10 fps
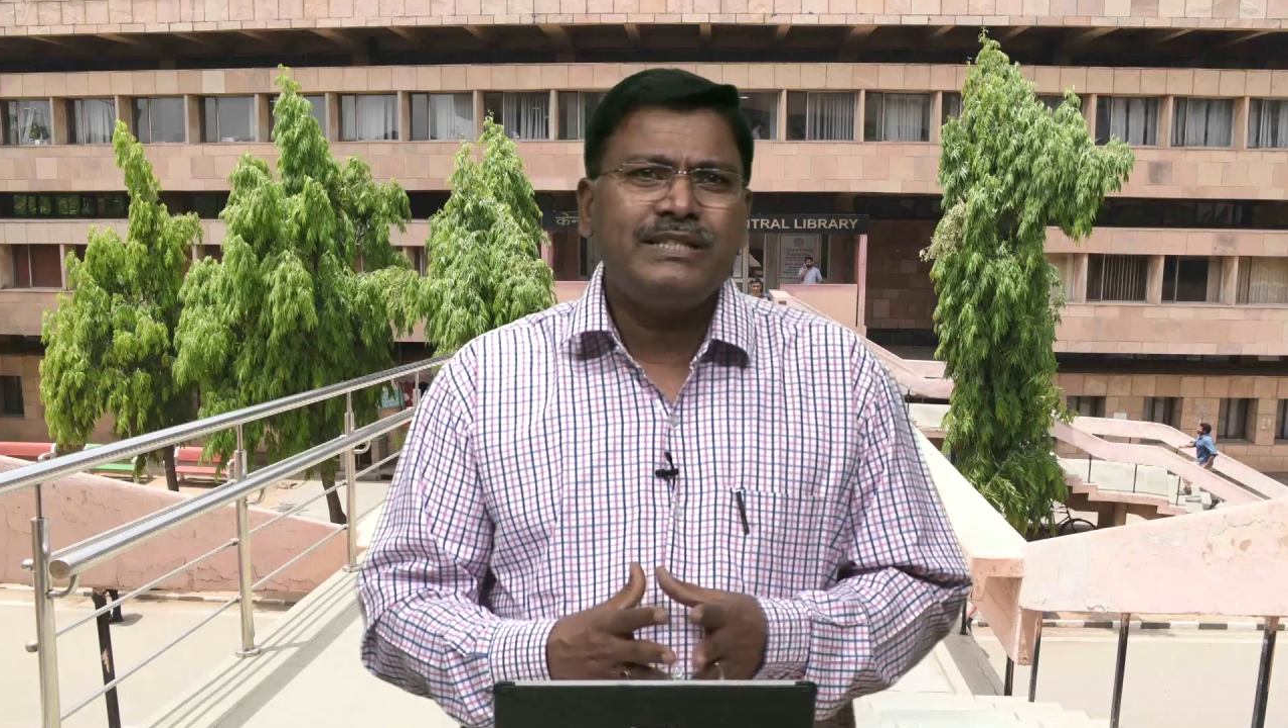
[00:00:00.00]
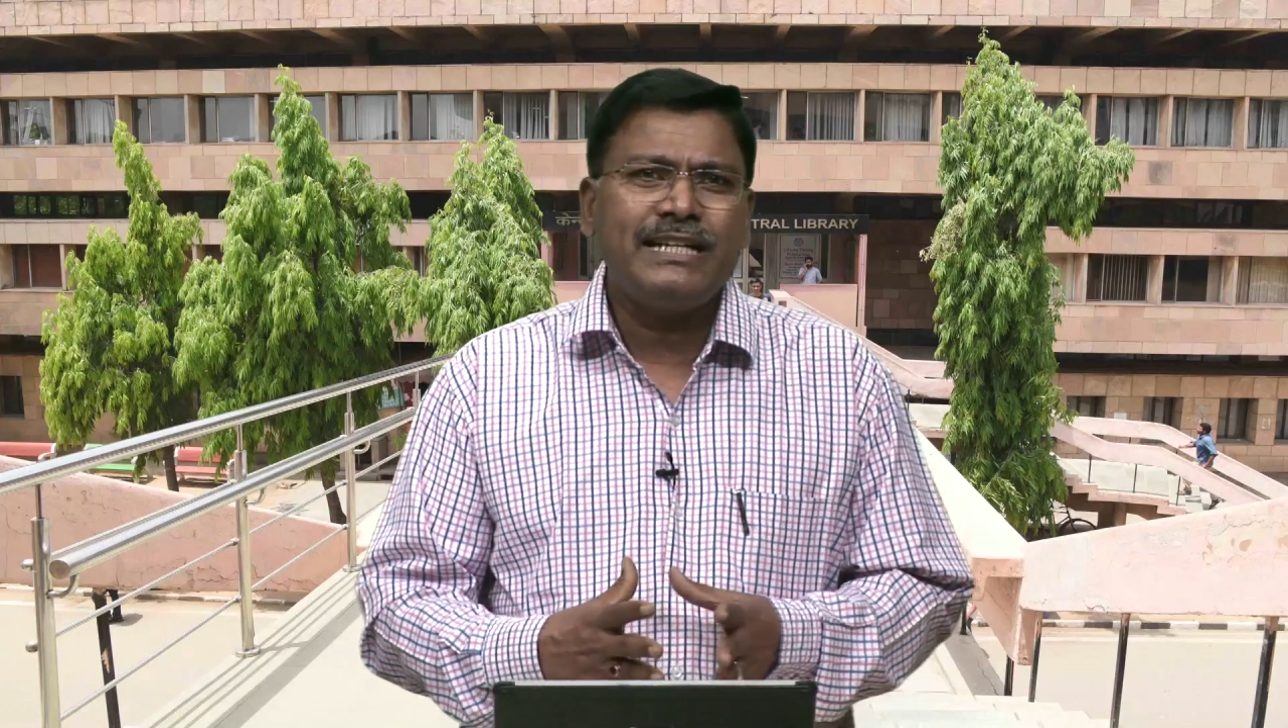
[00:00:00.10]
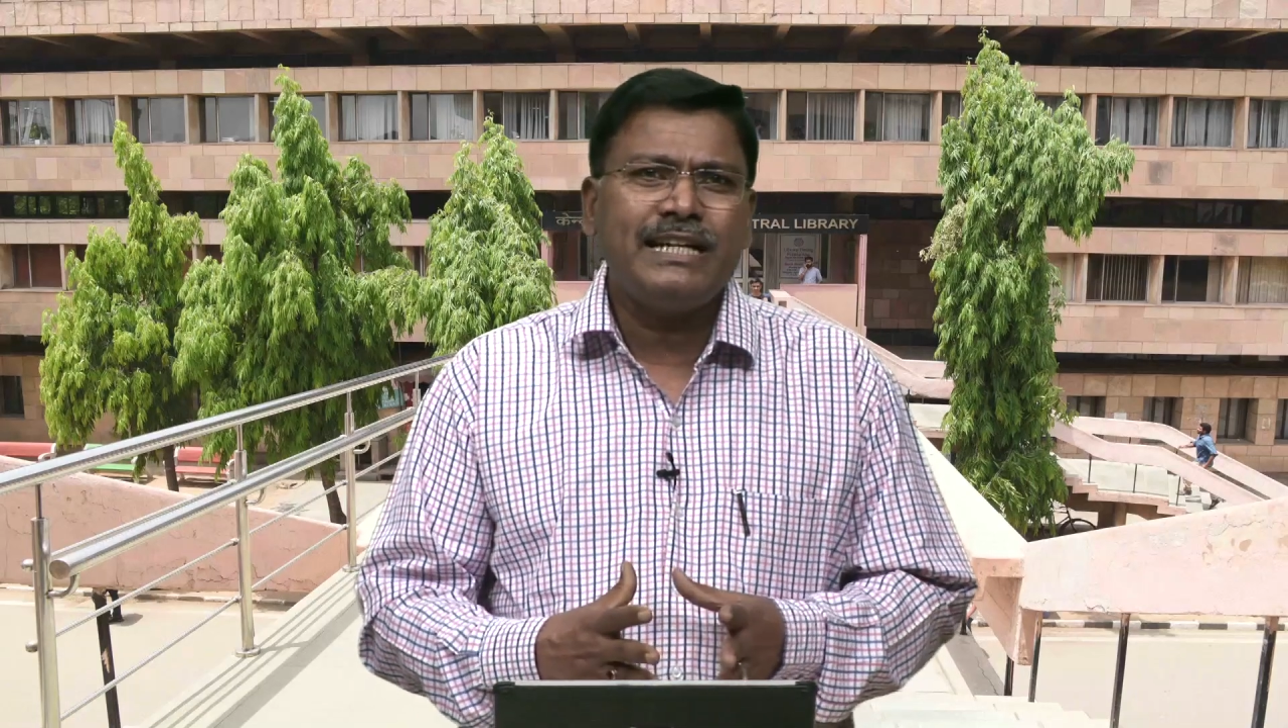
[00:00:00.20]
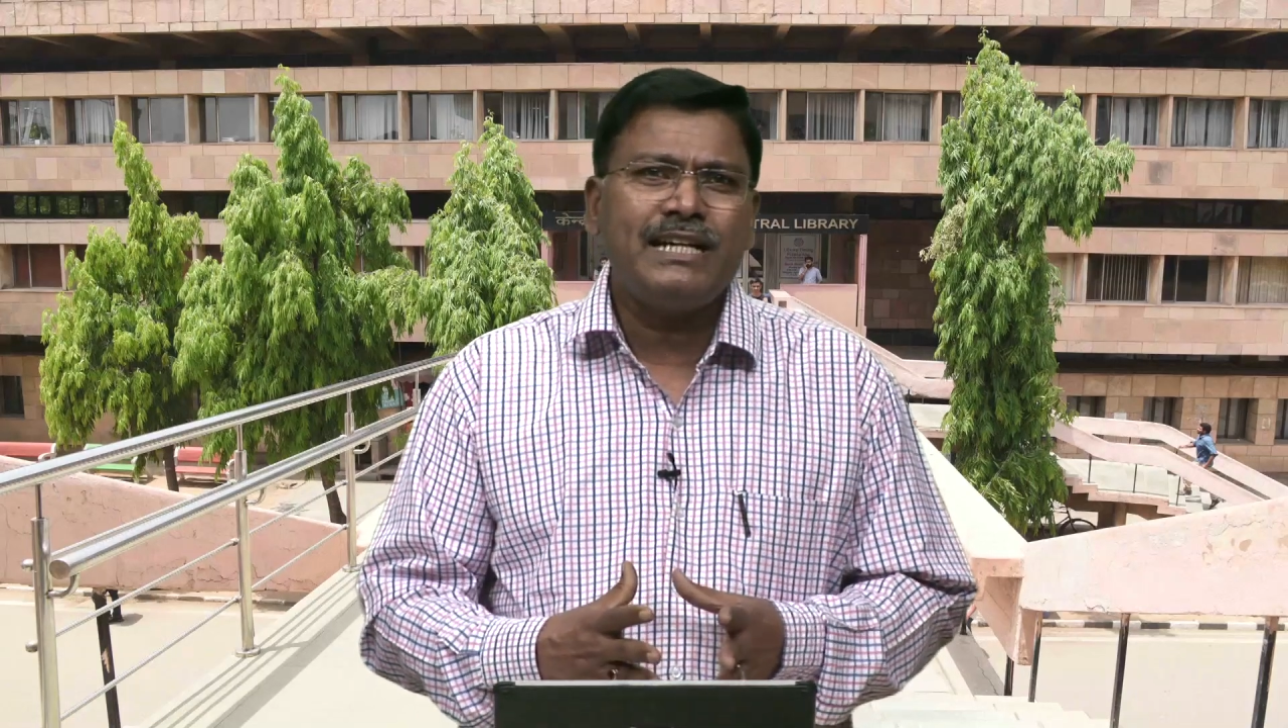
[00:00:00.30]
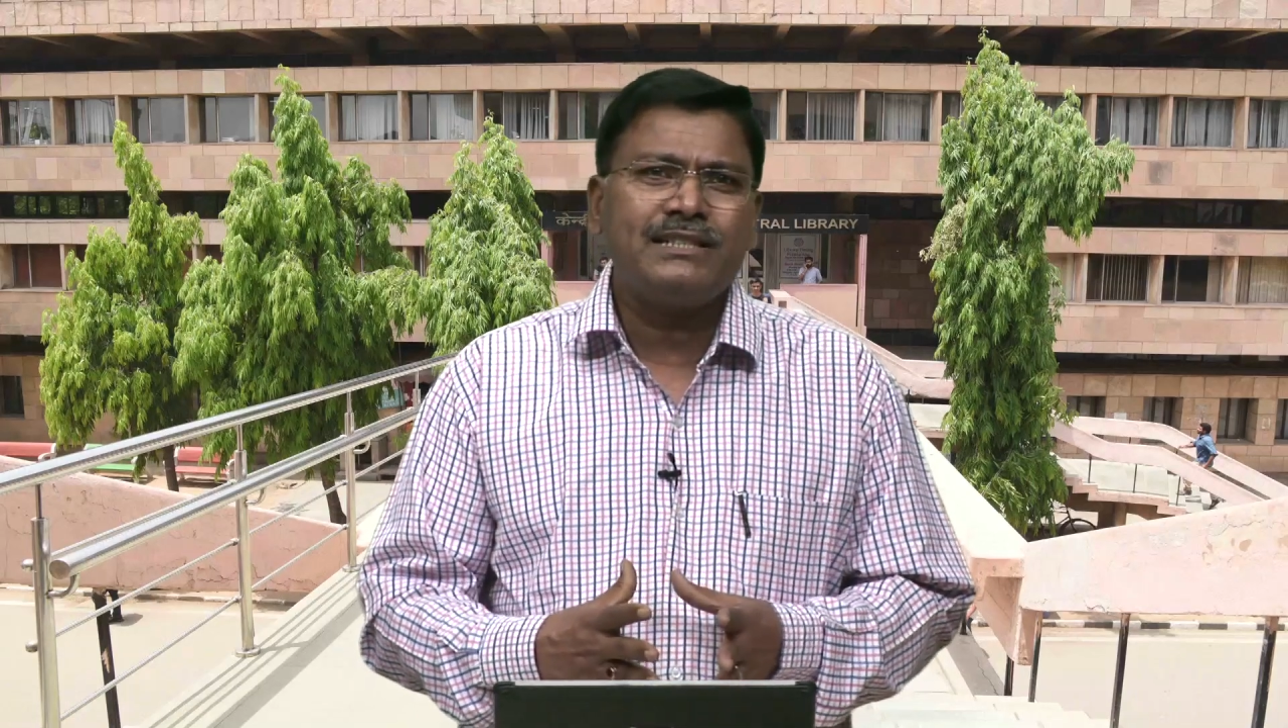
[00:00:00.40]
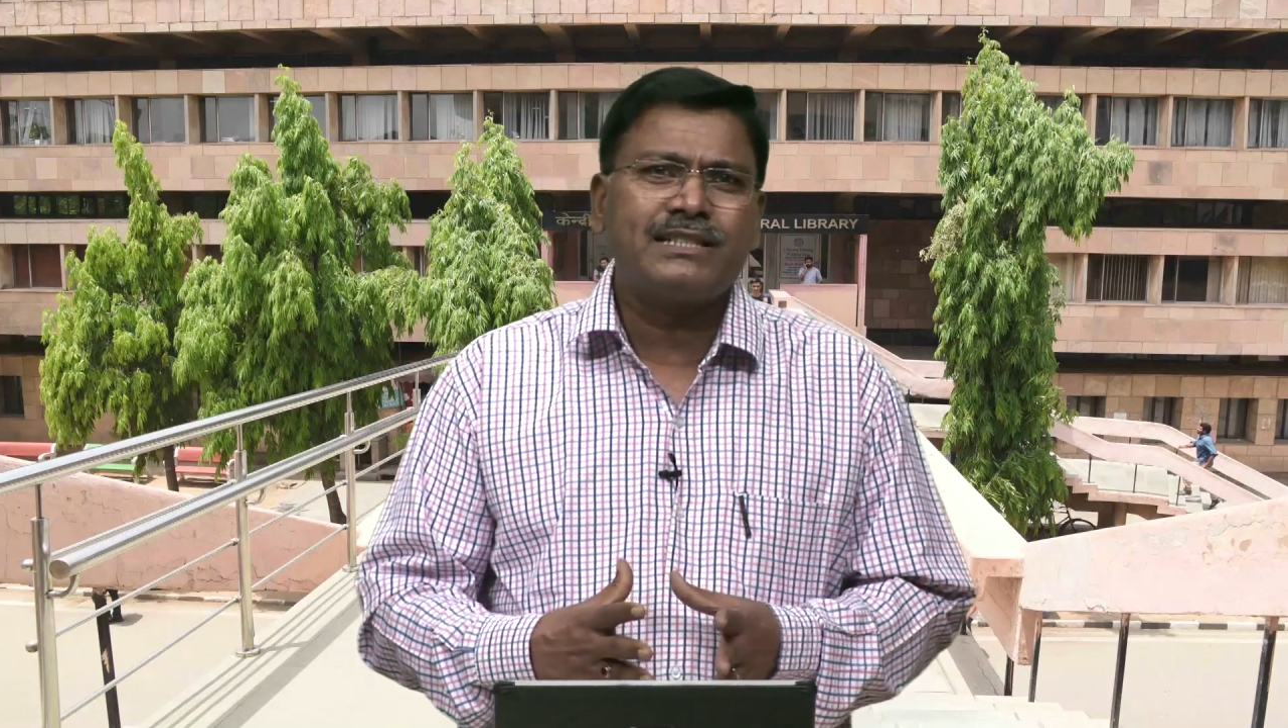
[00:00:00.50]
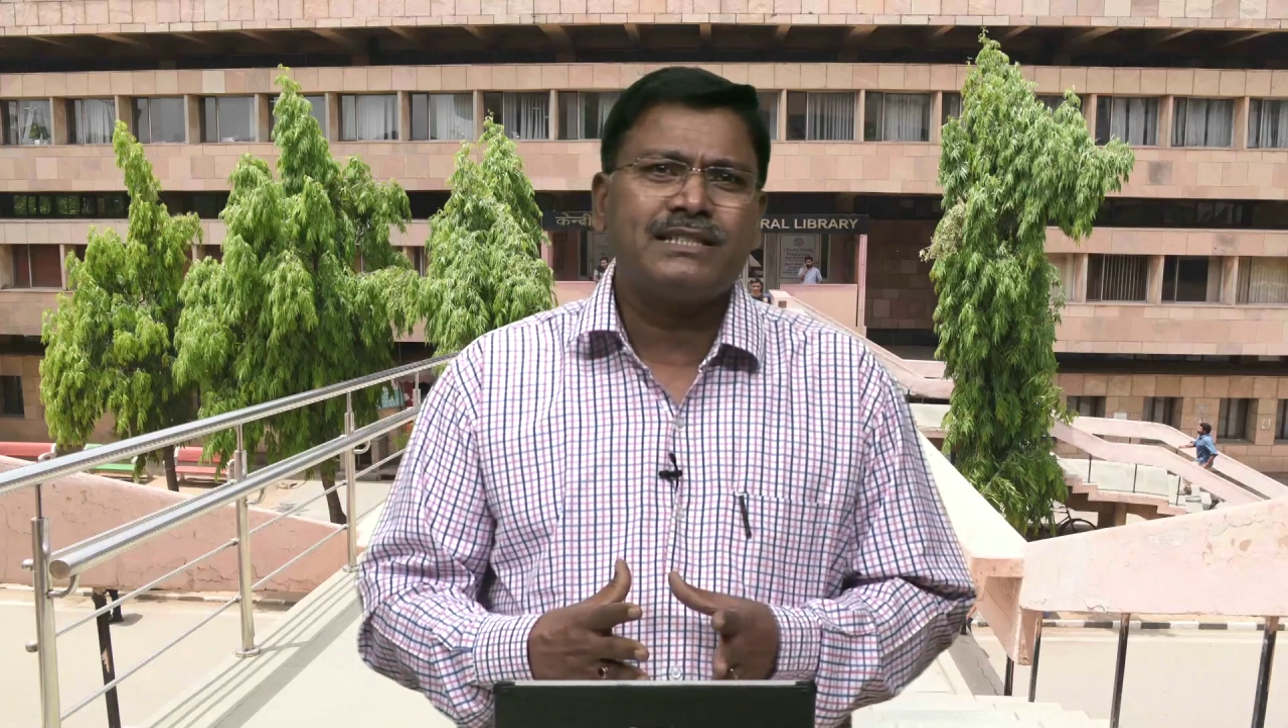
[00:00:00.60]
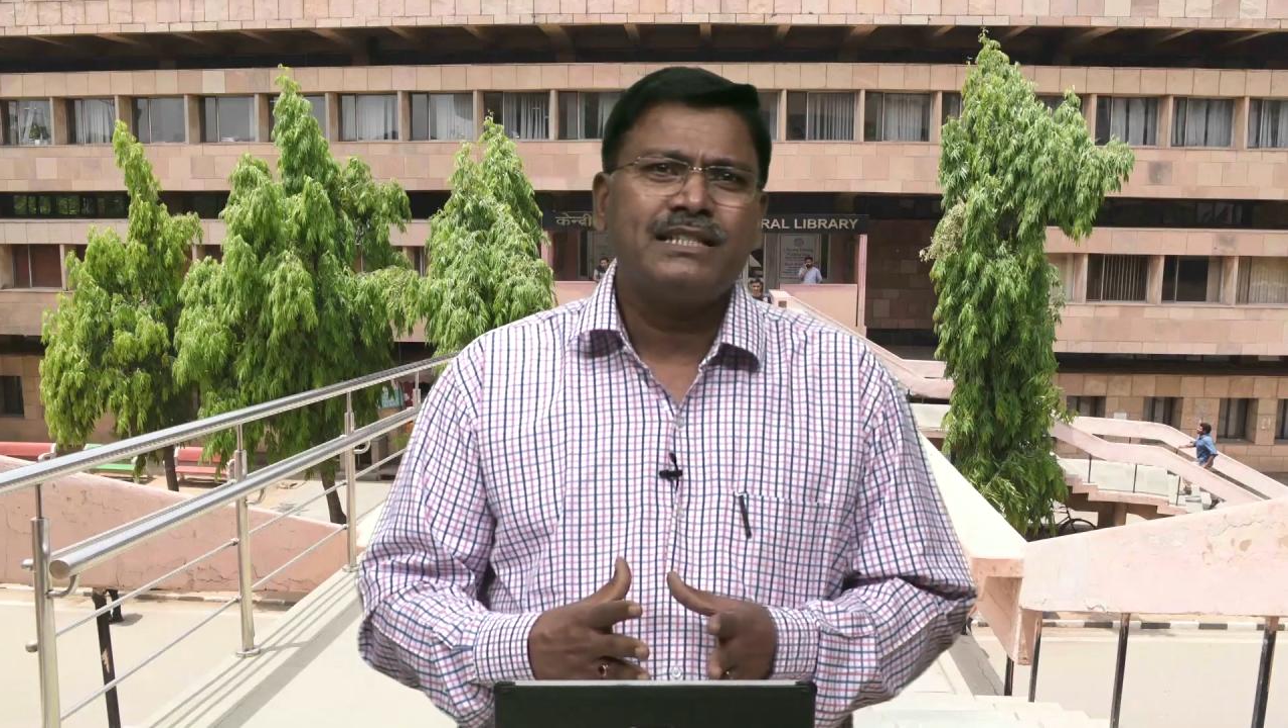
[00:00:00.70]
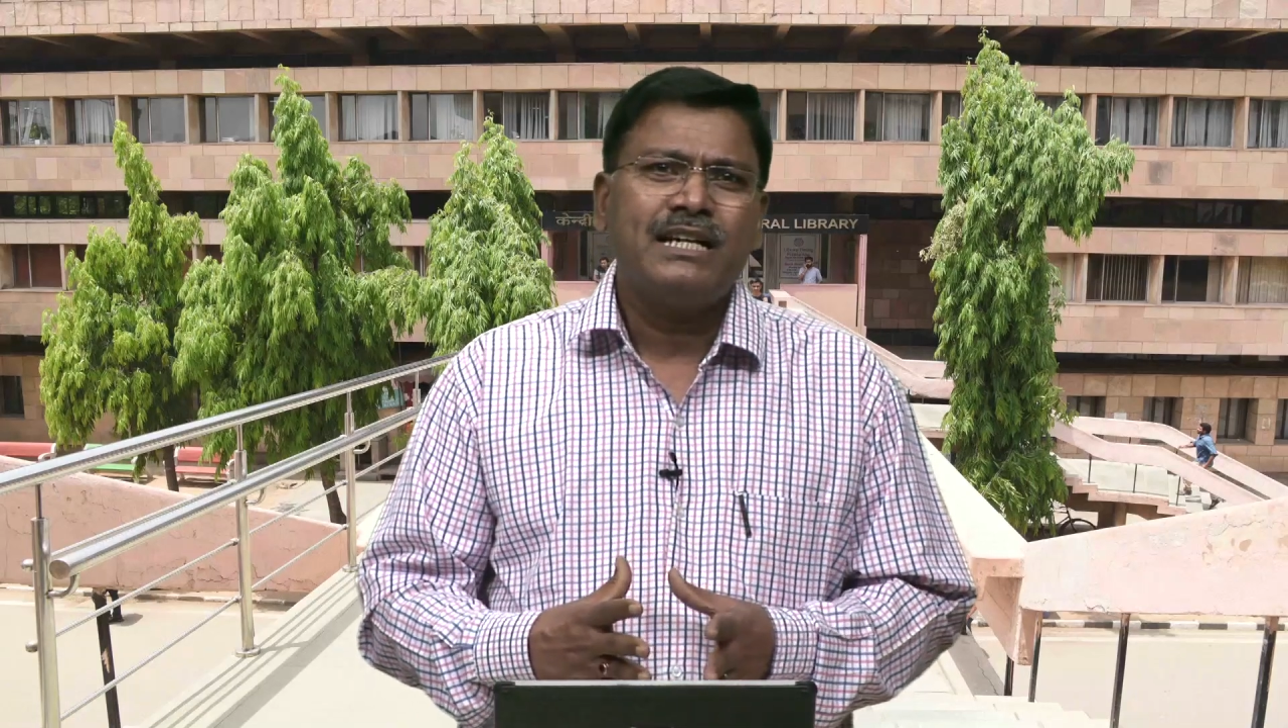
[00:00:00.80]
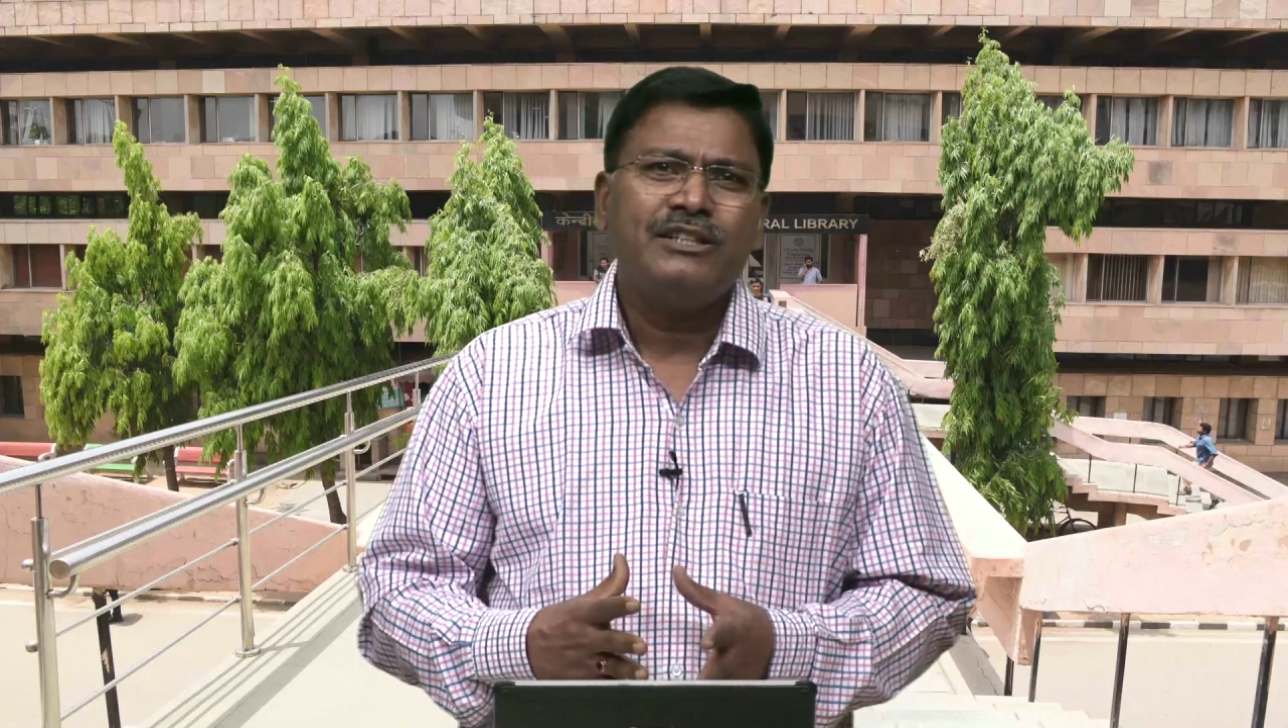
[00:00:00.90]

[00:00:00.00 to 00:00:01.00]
enhance